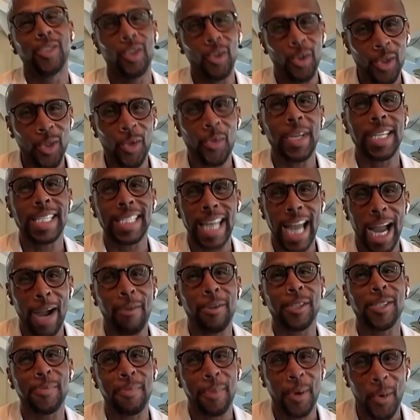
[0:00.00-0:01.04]
2 to 3
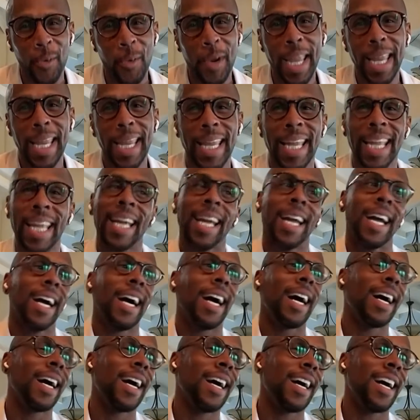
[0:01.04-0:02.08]
showers per week,
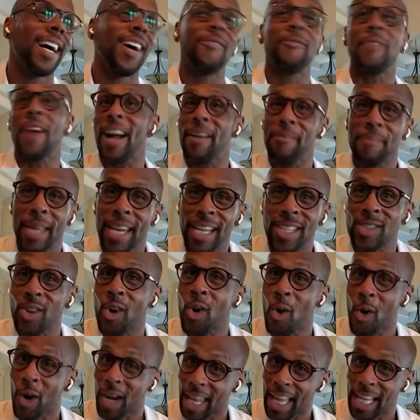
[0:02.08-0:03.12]
5 minutes
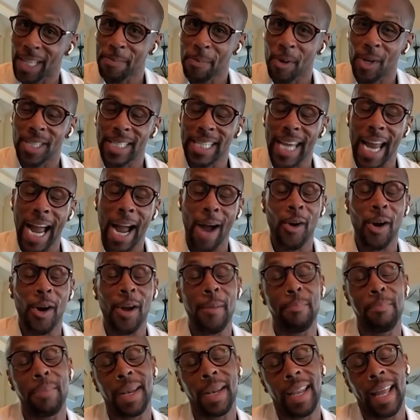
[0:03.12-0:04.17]
or less per
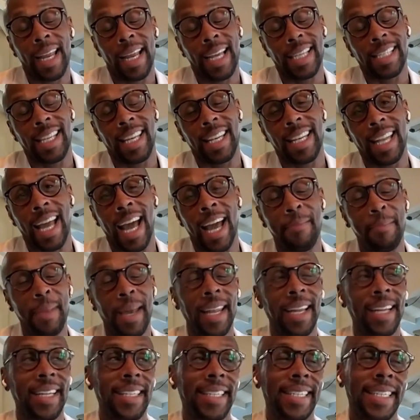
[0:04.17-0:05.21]
shower. But like I said,
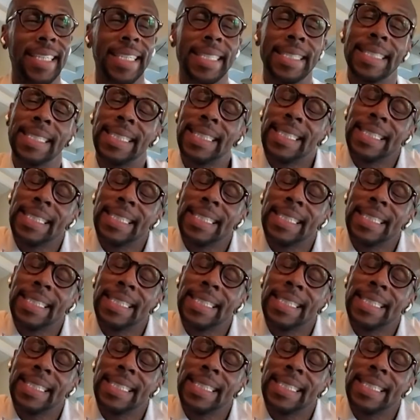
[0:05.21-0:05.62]
non-medically,